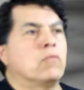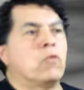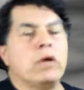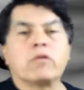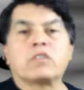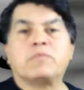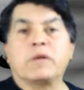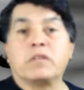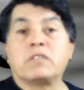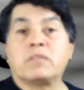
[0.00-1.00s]
we were
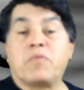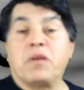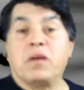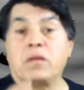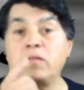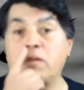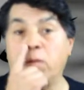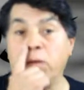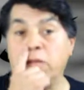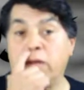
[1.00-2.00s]
experiencing things,
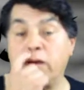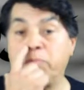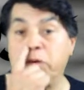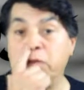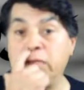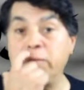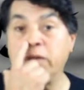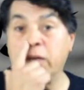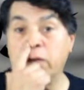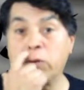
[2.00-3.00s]
and we decided to put a team
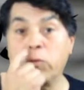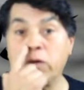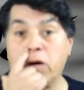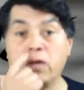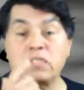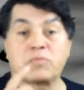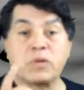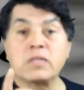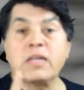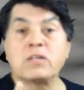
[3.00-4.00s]
together, and we call it
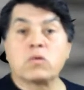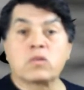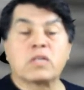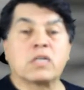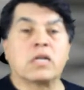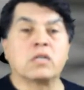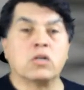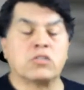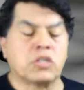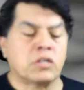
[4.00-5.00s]
Spring Lake, North Carolina
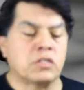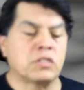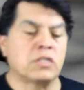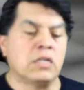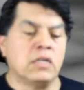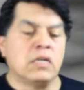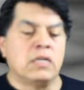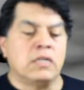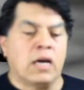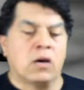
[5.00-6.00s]
Ghost Hunters.
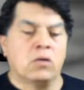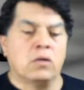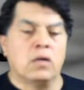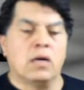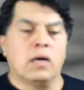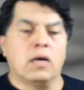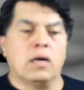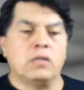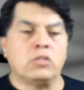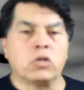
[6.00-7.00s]
Now,
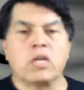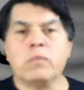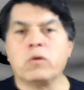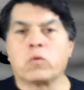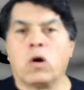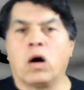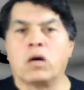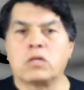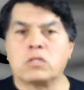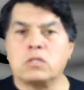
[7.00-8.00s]
don't get me
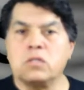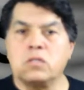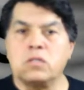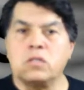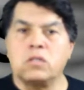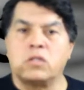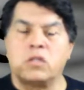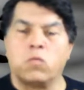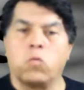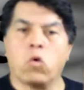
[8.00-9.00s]
wrong,
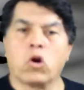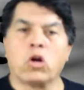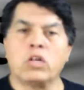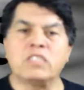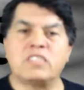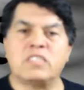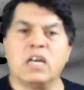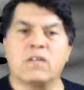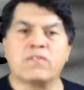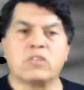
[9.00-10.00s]
the word
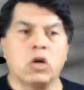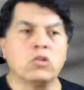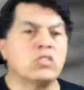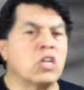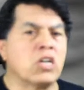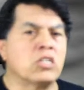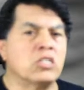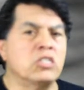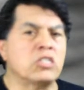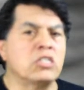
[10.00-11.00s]
itself, Ghost
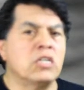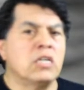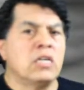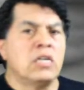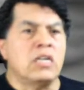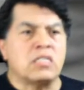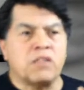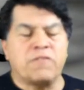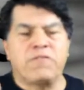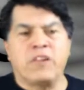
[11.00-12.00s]
Hunters, is
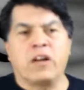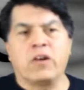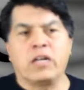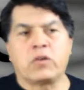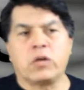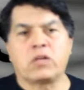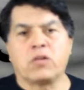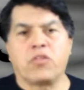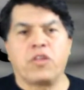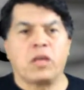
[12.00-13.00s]
a very
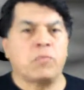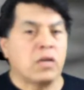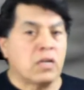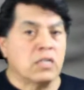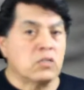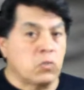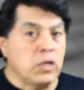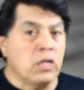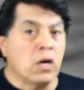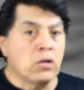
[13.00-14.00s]
critical thing, because
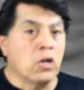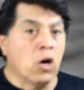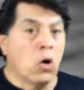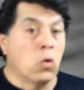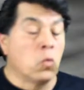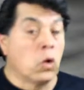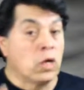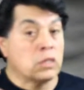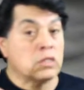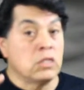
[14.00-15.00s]
we all know
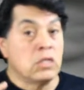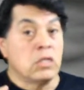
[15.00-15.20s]
what